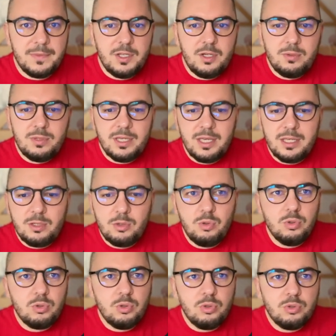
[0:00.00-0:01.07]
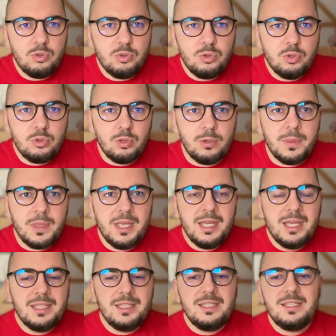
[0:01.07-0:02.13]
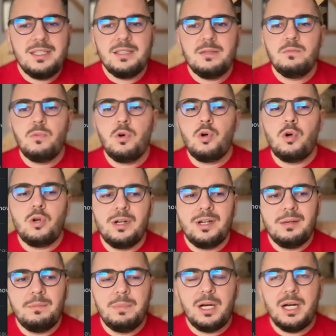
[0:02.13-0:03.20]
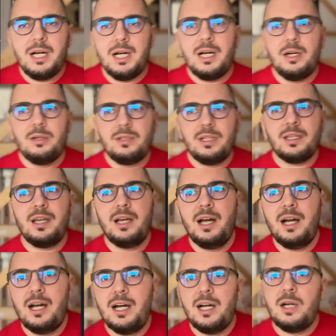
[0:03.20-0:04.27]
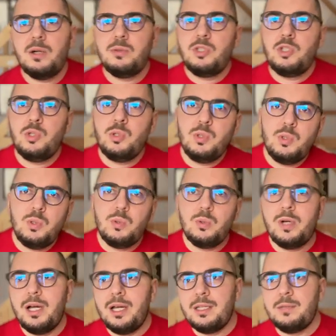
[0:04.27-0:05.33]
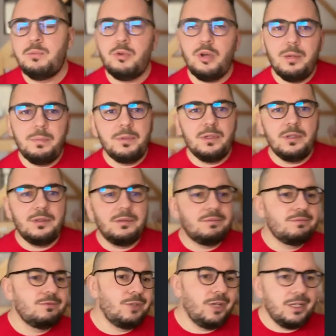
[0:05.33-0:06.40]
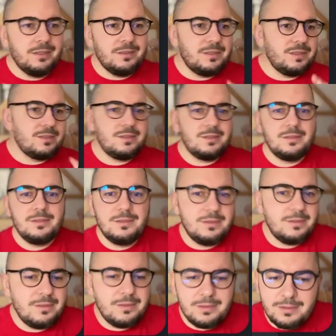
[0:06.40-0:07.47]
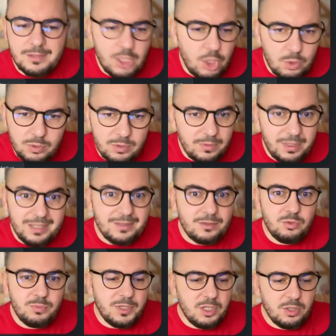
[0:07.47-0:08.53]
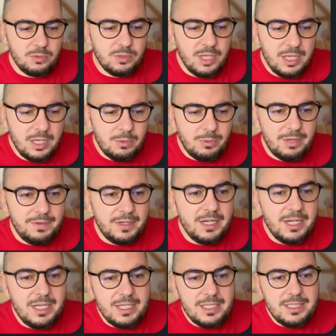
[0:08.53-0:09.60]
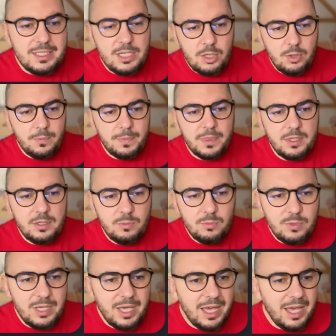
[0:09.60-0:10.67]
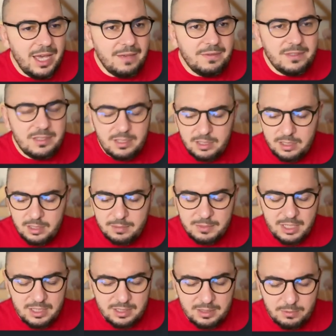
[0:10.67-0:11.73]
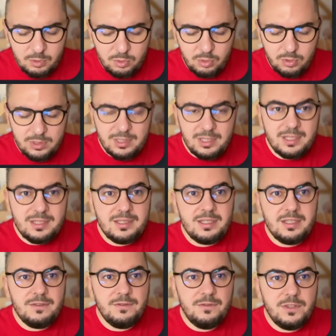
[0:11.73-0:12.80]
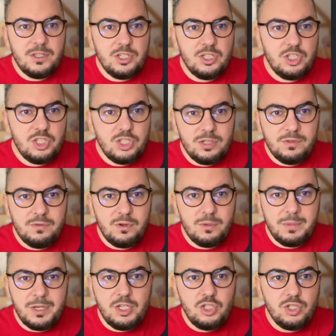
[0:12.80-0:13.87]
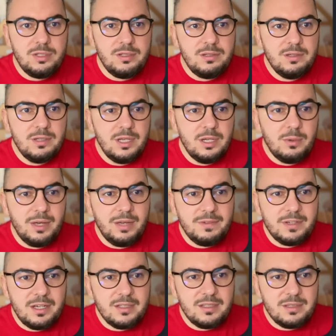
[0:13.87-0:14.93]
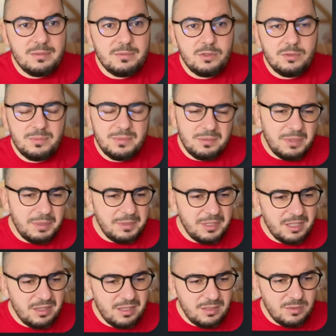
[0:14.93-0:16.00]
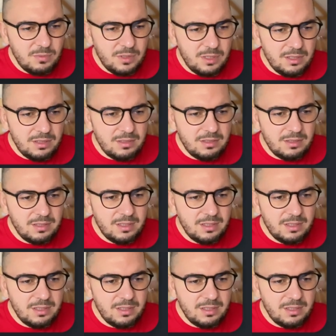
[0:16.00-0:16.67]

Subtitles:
Okay, cool. This is more about like how to write proper Rails code, Rails Ruby code, whatever. So we have some custom tools. Let's see, fish information. I have a custom, maybe not this one.